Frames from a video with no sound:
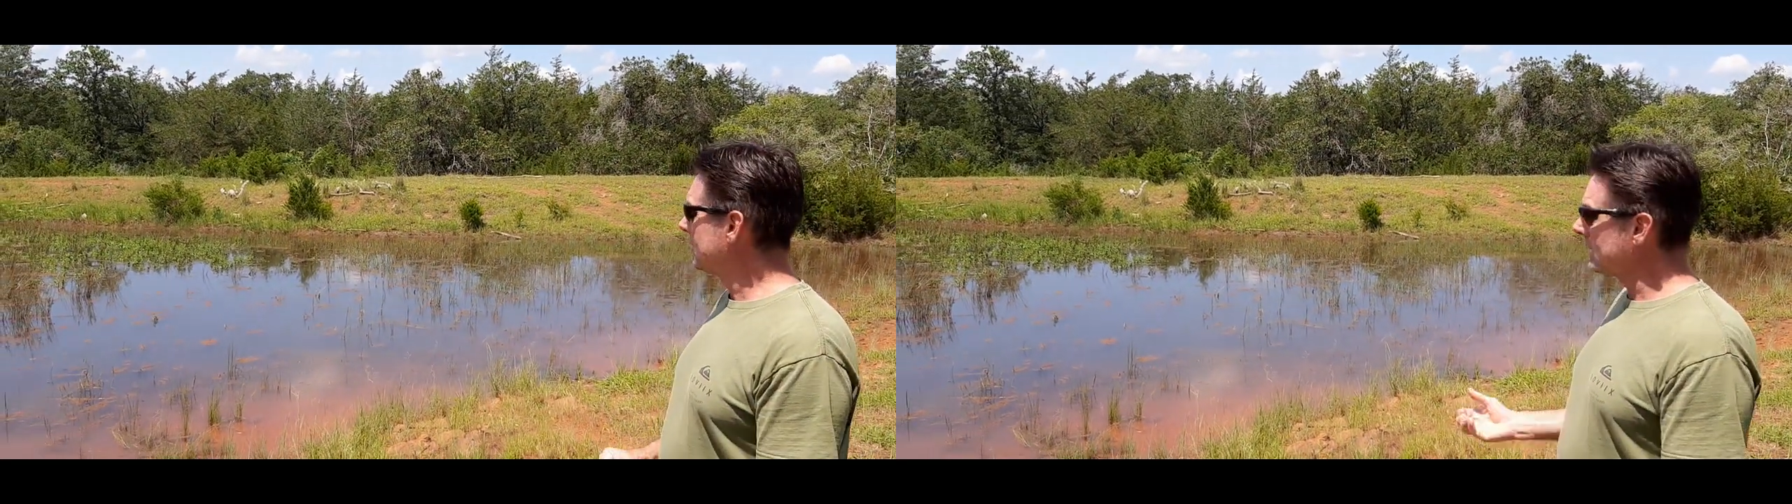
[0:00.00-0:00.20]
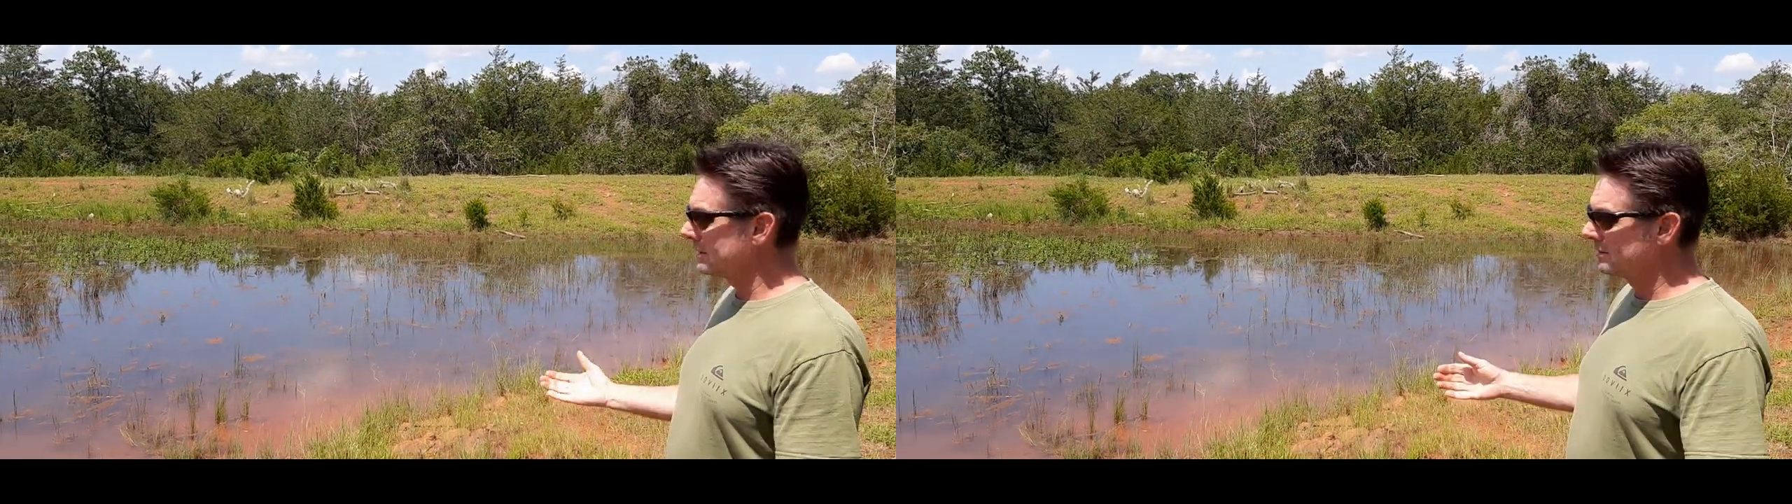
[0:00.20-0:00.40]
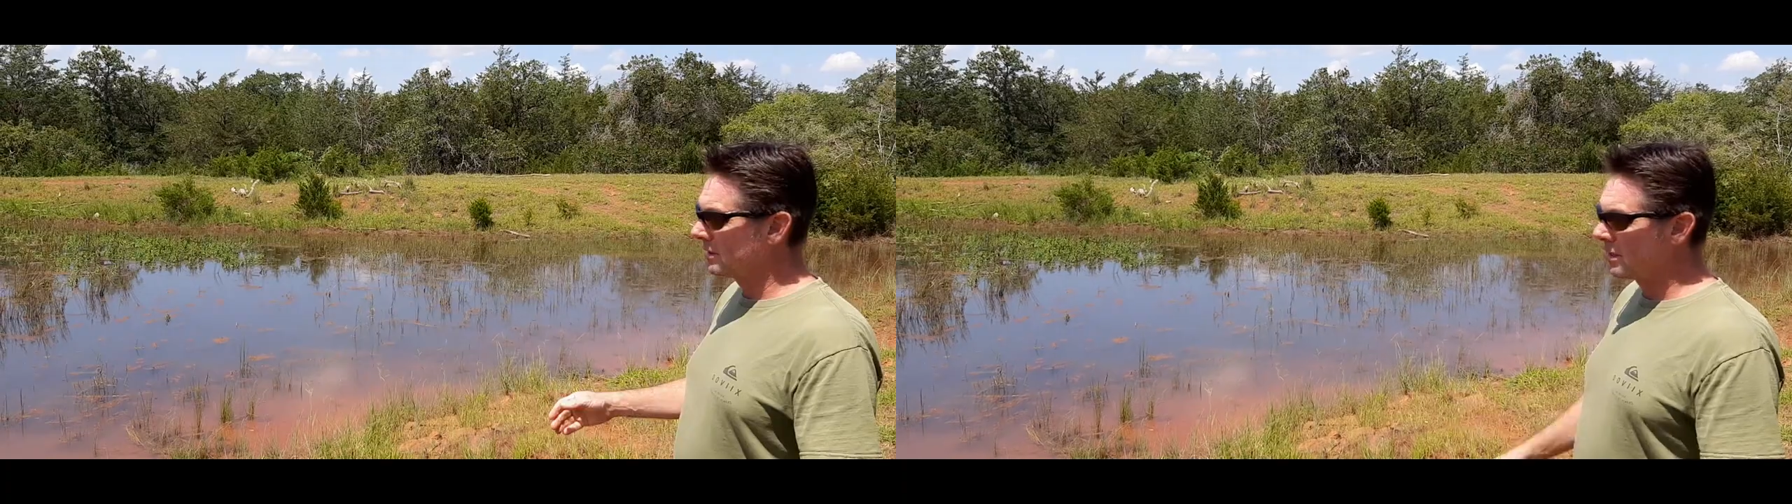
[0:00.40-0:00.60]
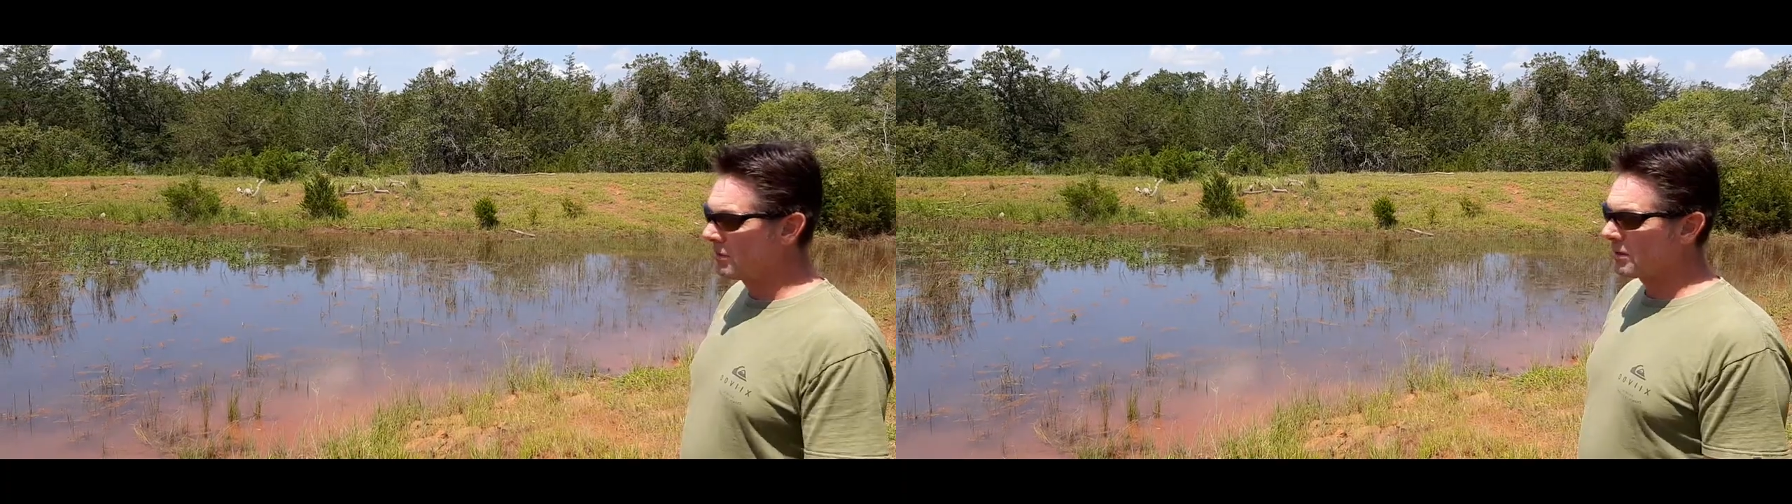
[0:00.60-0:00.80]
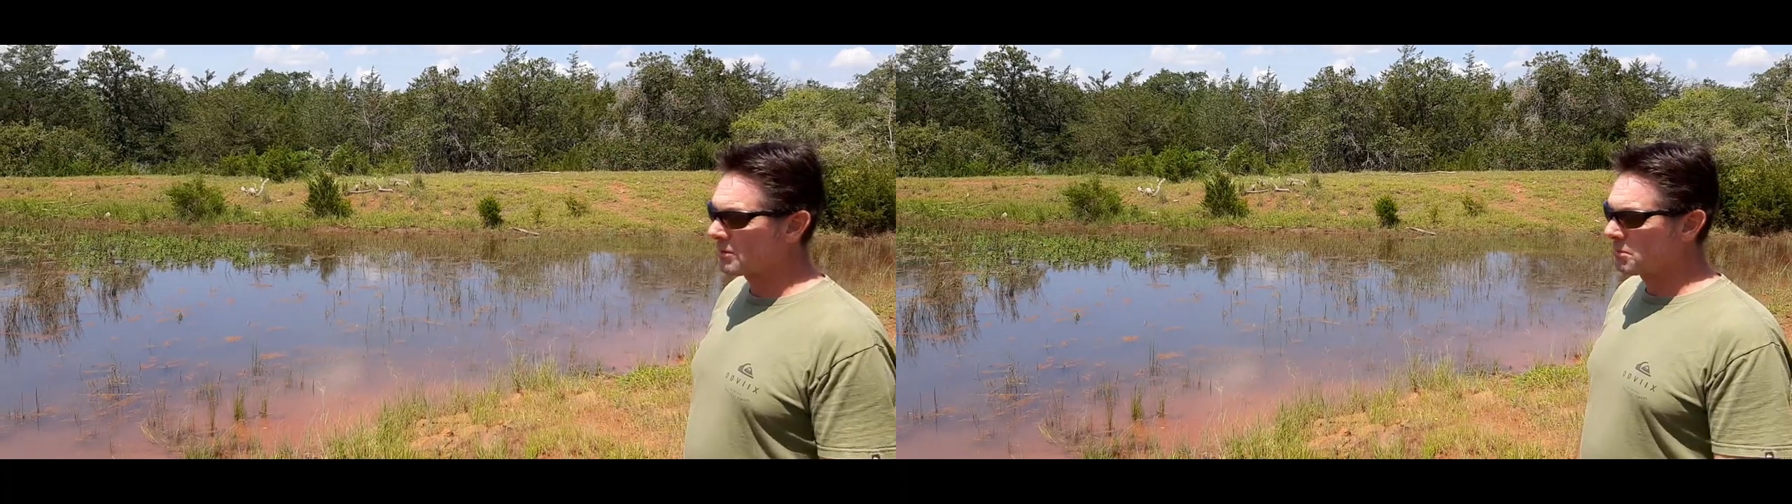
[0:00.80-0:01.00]
But
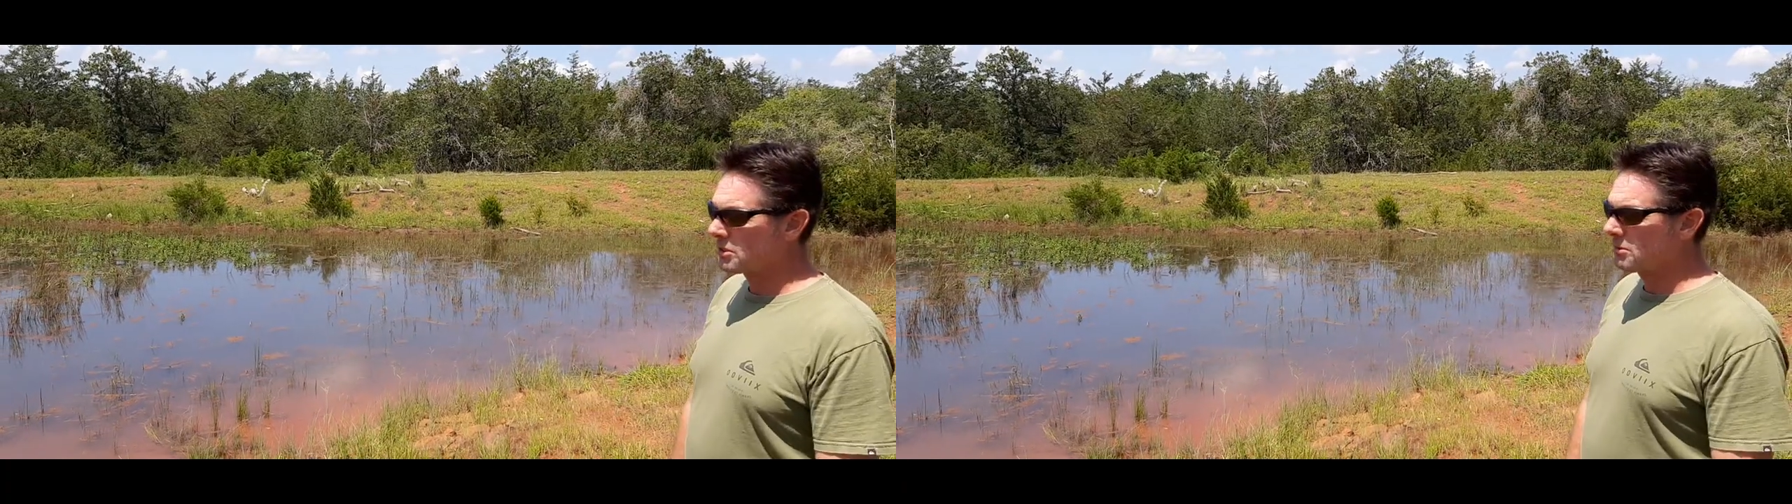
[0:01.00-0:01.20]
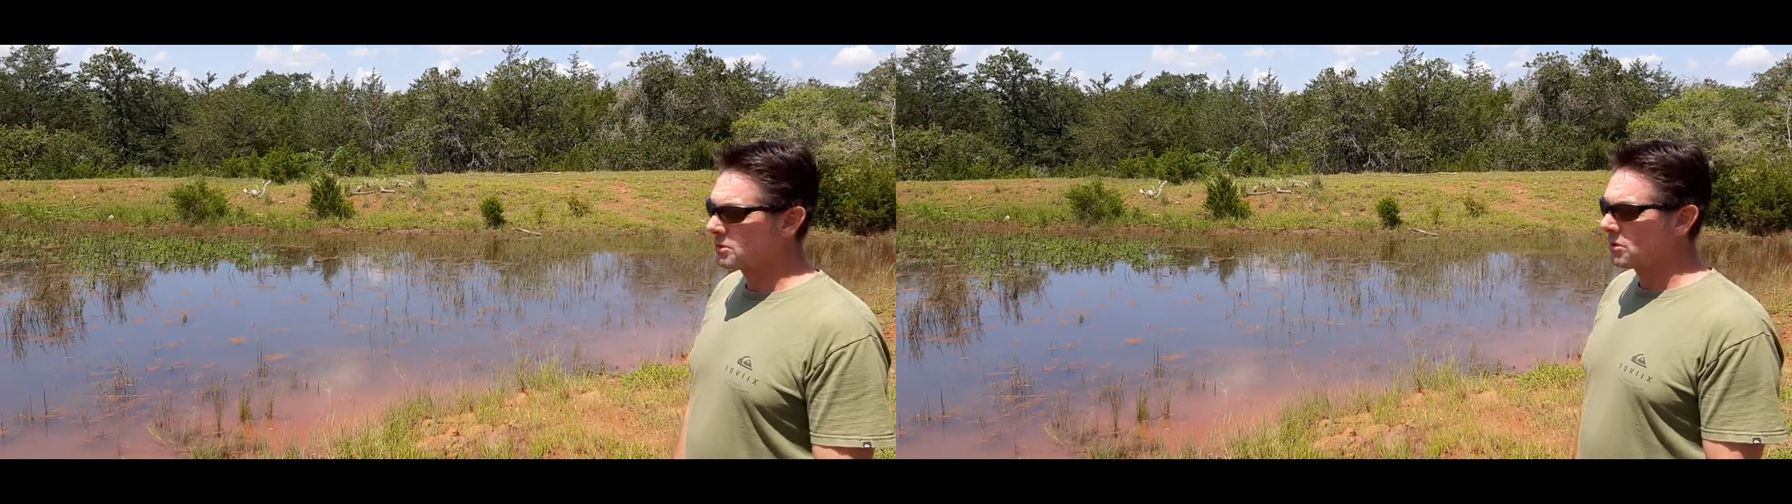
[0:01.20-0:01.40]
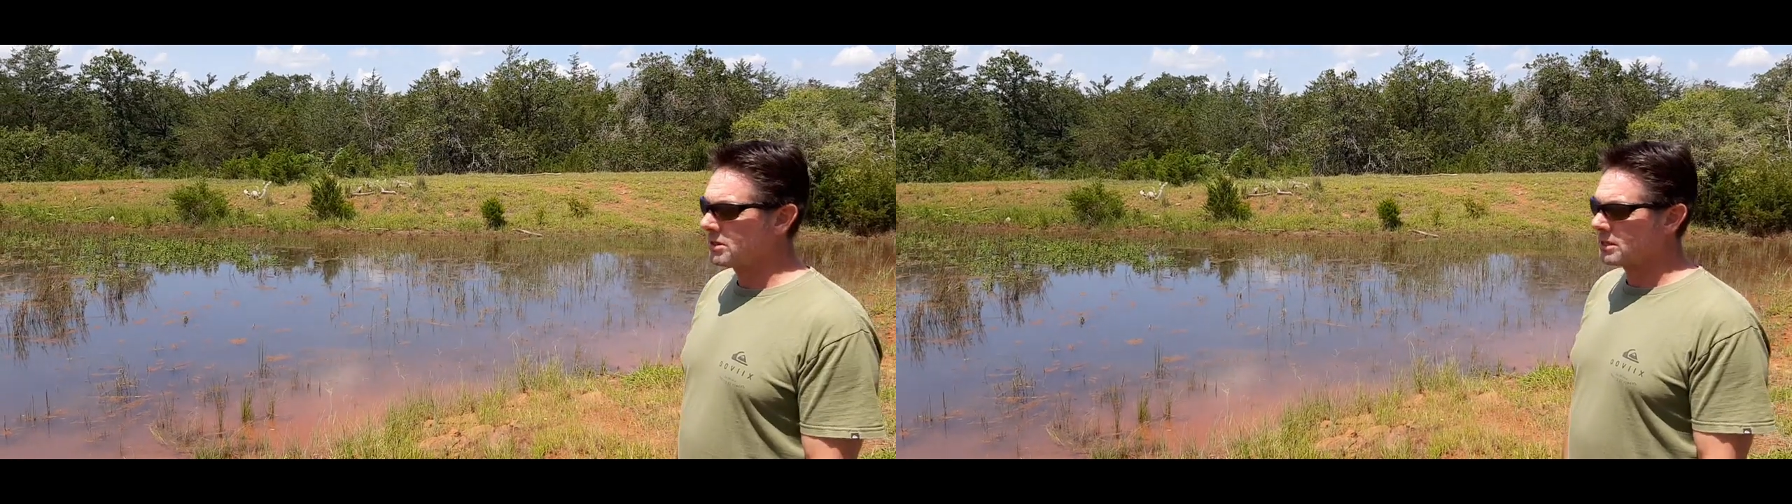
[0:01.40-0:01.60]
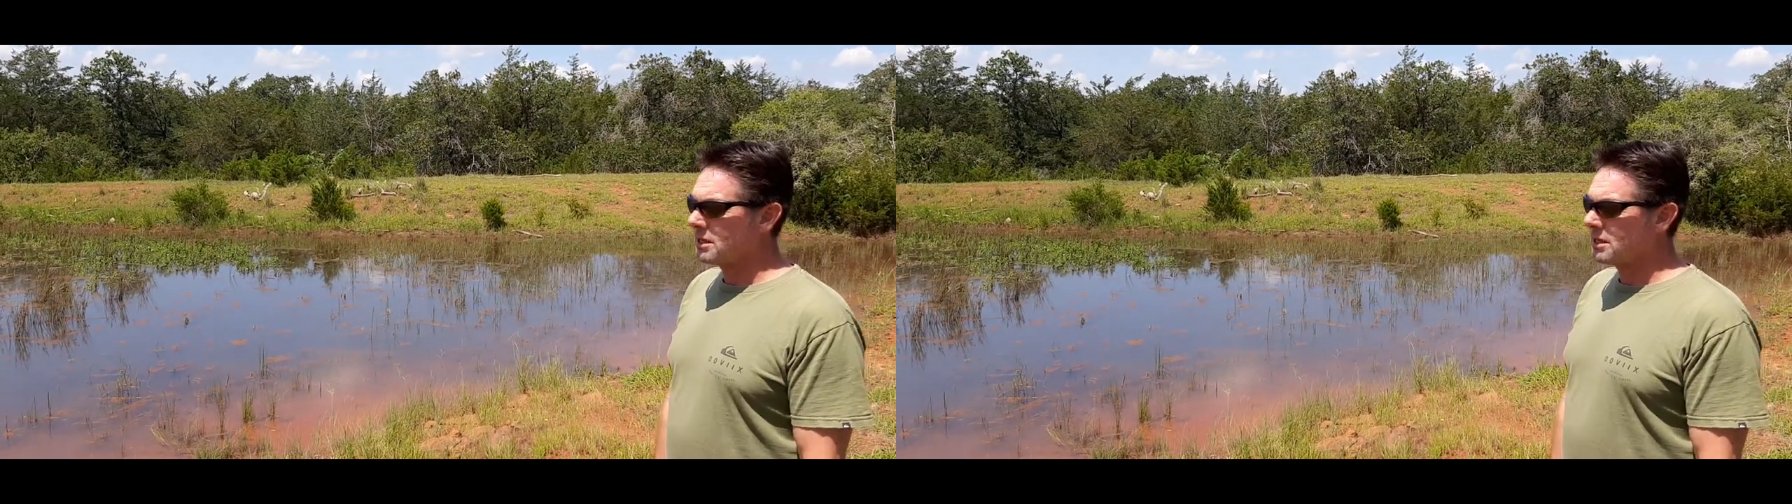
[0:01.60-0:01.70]
we don't have to put too much water